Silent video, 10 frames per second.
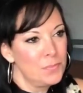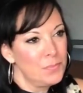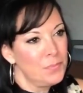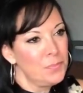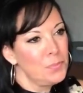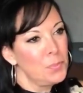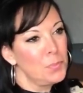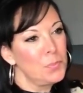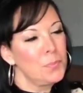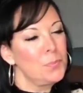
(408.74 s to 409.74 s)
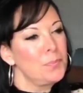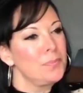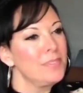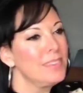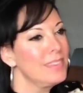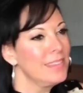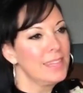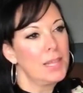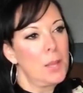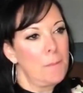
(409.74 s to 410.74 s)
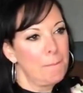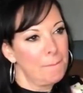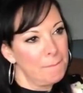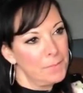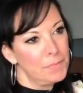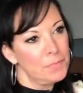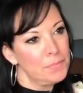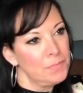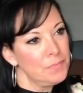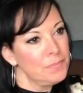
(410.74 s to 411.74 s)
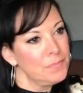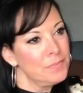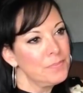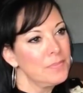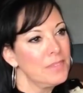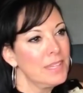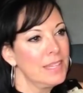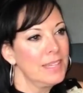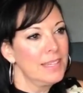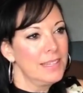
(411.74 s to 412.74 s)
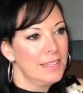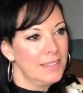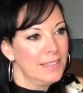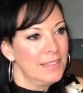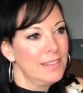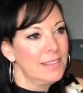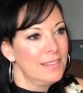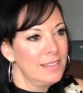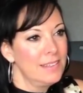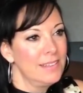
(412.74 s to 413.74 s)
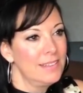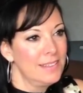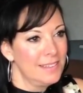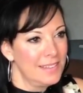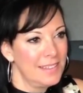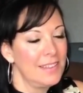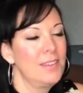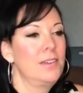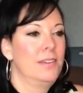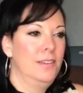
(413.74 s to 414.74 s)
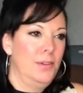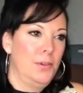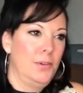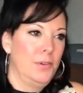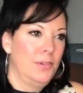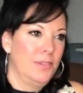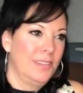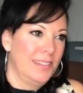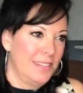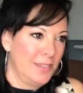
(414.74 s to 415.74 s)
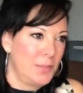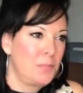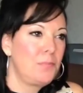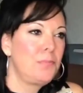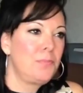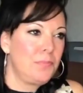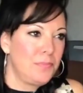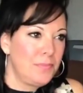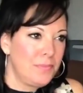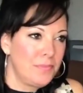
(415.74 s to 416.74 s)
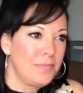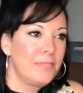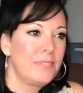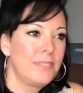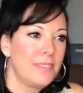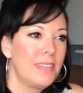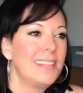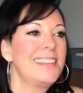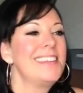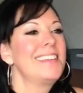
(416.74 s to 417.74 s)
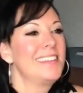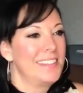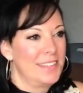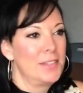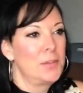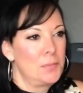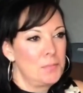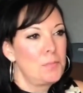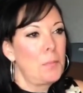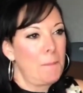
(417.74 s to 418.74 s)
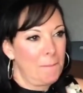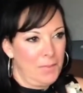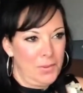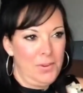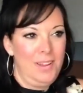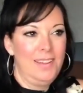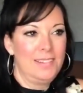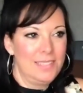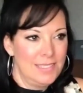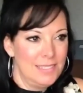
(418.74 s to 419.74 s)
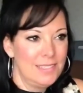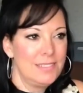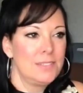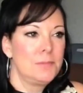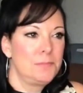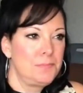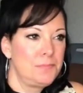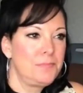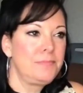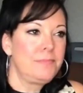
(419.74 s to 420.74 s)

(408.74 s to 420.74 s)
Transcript: because I, I lately I've found that Christian just means you take the scientific worldview and project it back on the Bible. But if you actually believe in the Bible, uh, that's a different story. Correct. Right? If you believe in a